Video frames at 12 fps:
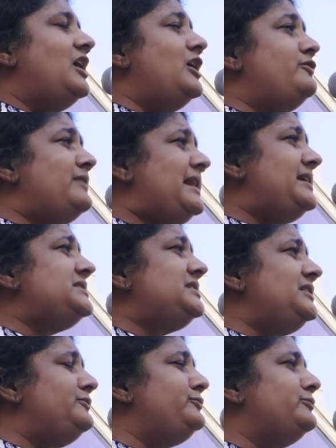a
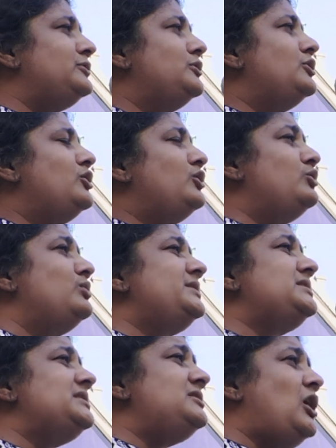relative who
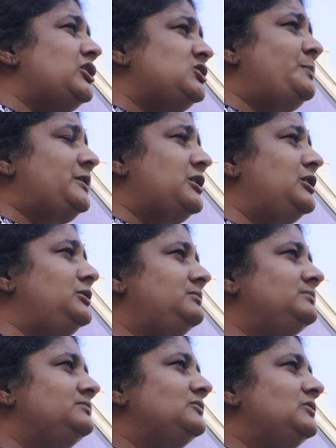is in hospital,
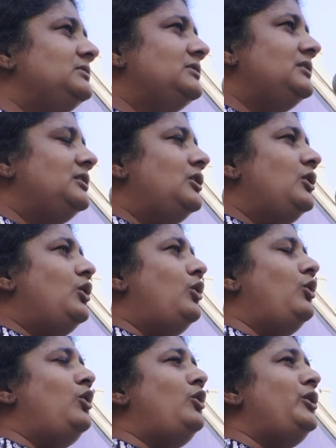
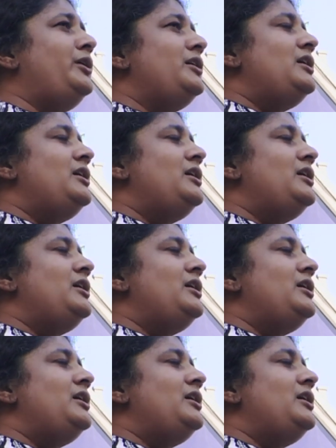or